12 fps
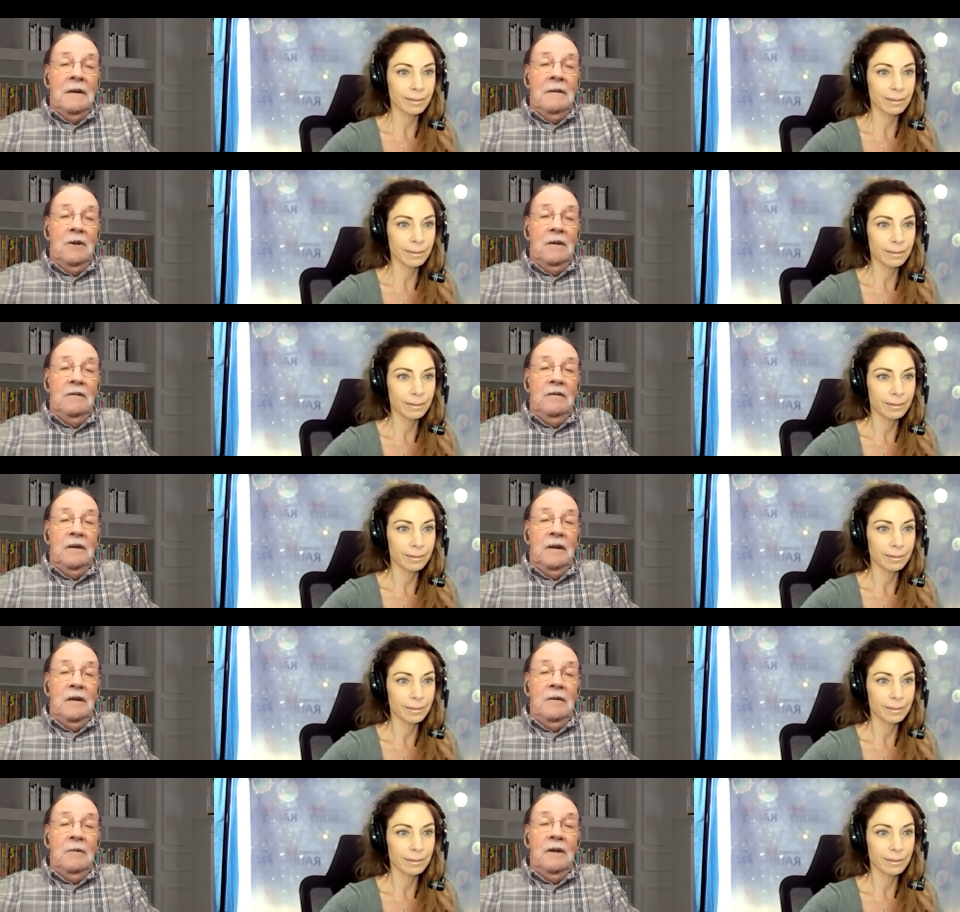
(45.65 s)
Speaker 1: But uh,
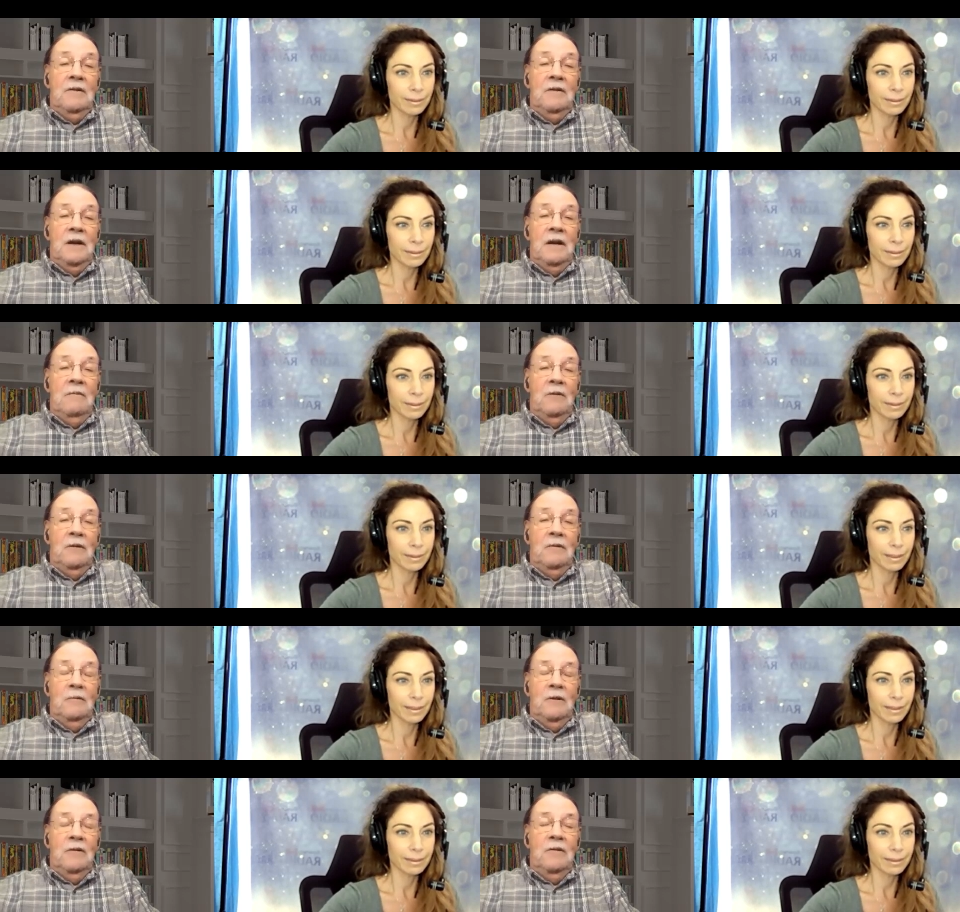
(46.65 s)
otherwise than that, we're,
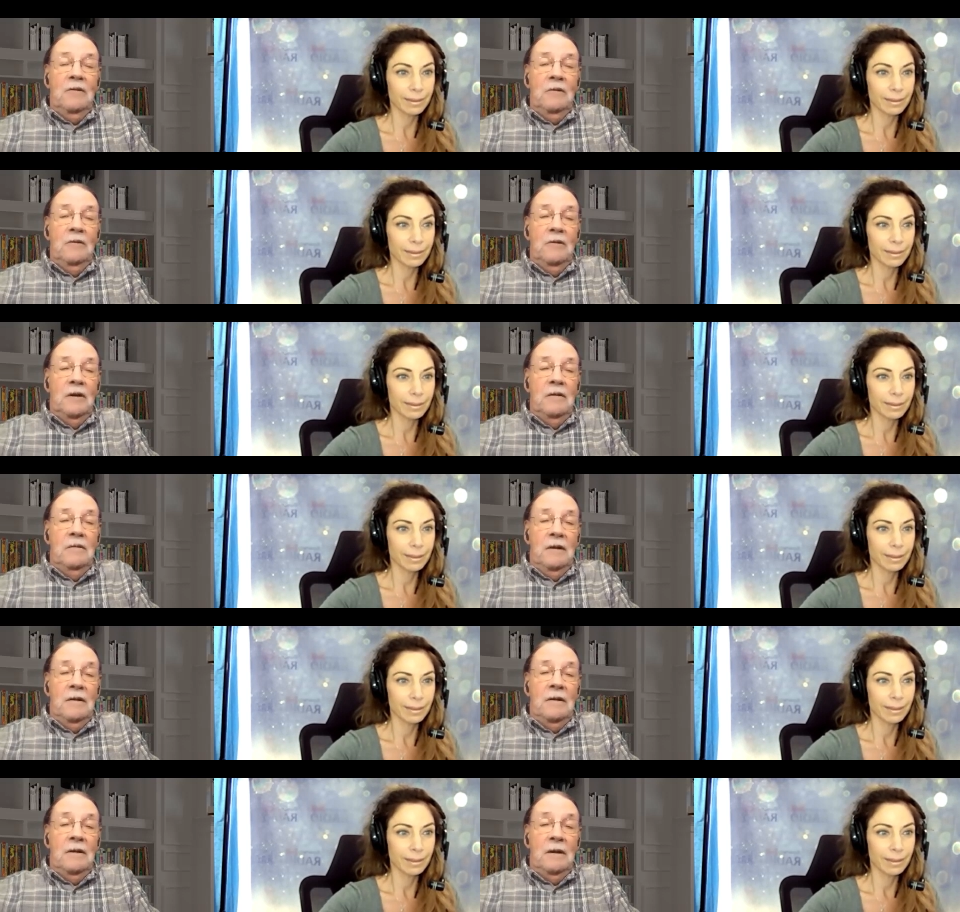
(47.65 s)
we're doing good.
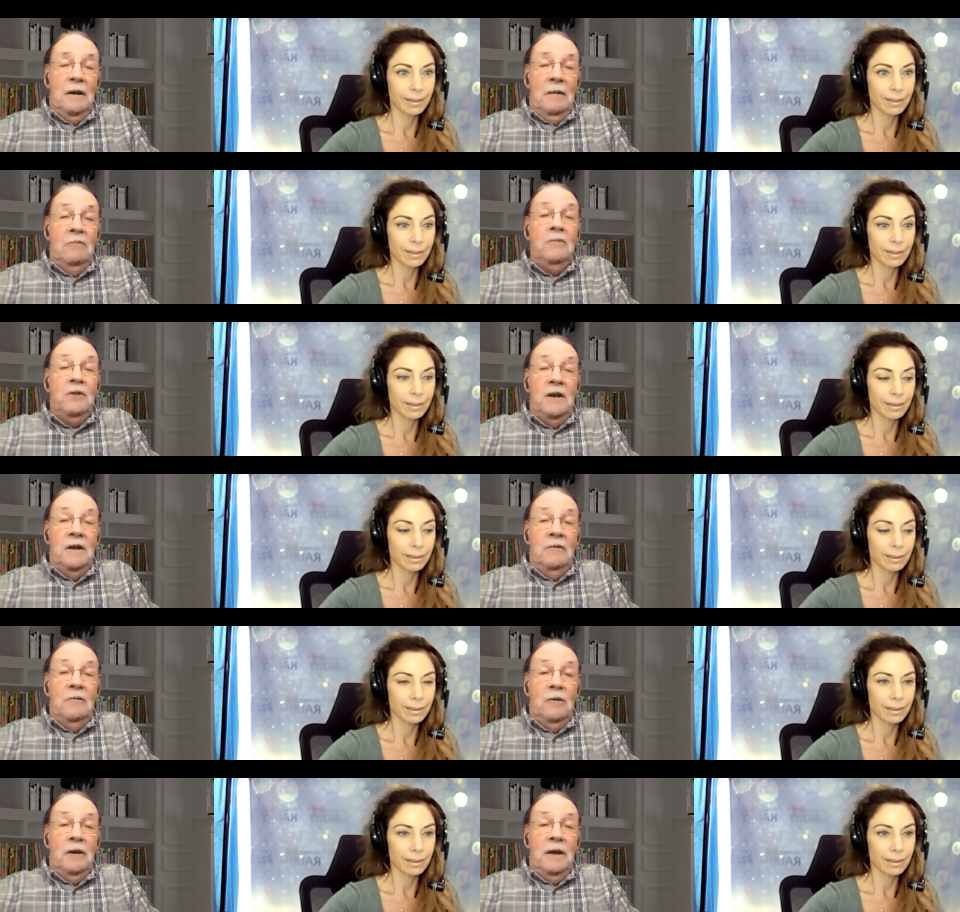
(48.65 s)
Uh, I'm John
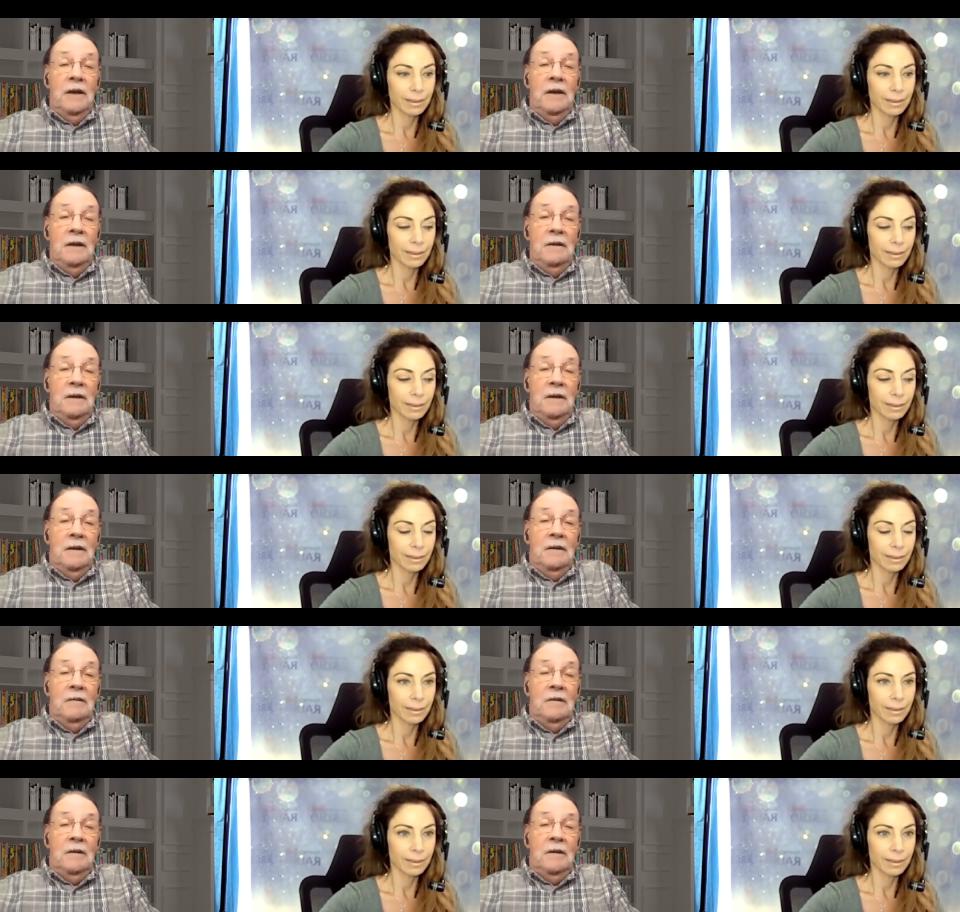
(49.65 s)
Goulait,
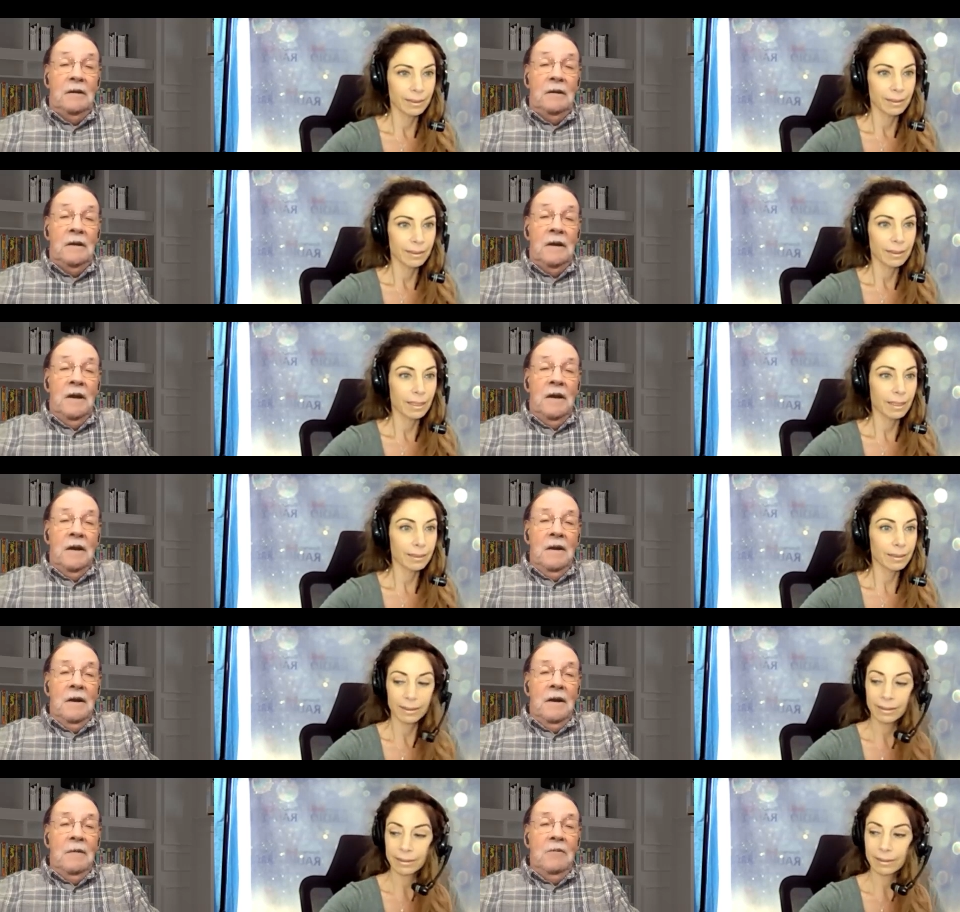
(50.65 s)
and uh,
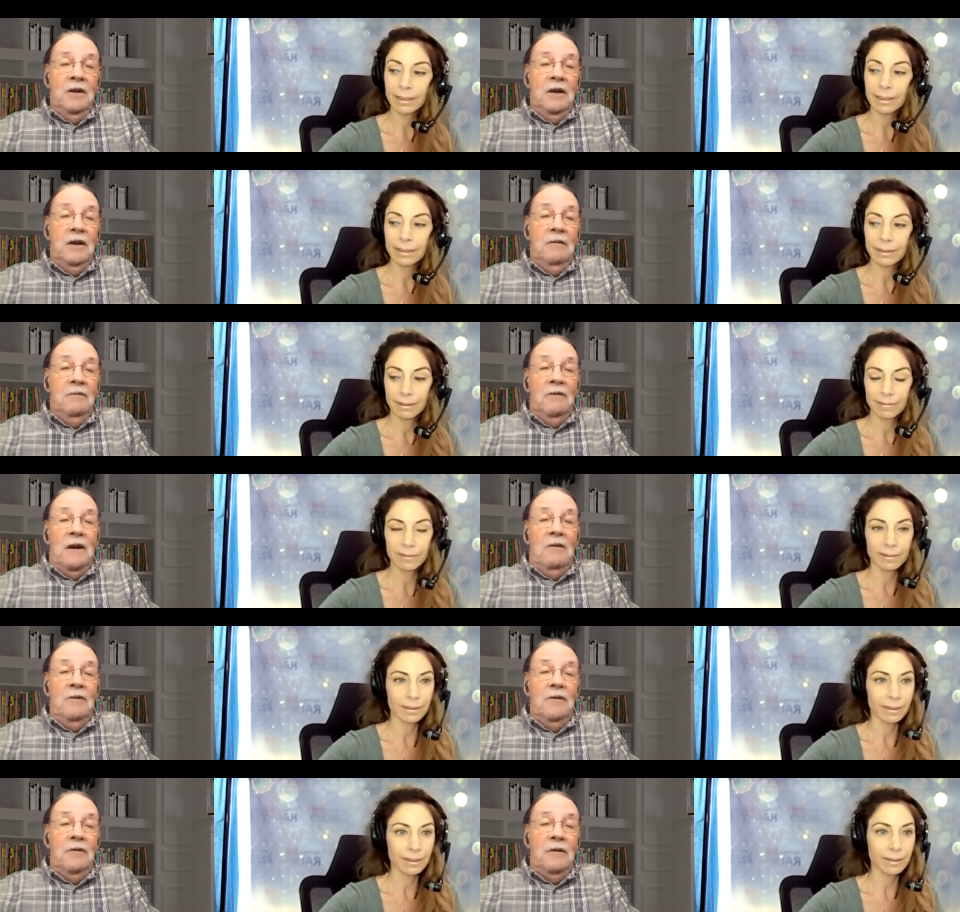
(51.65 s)
I'm the
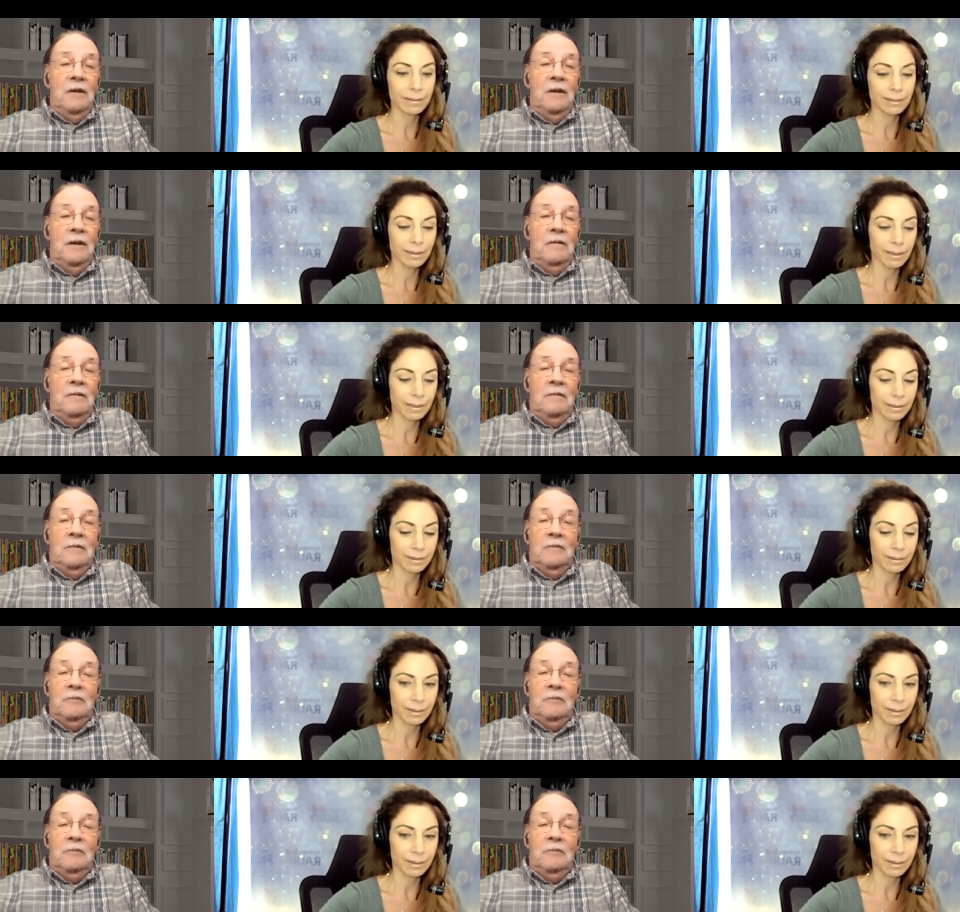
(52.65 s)
founder and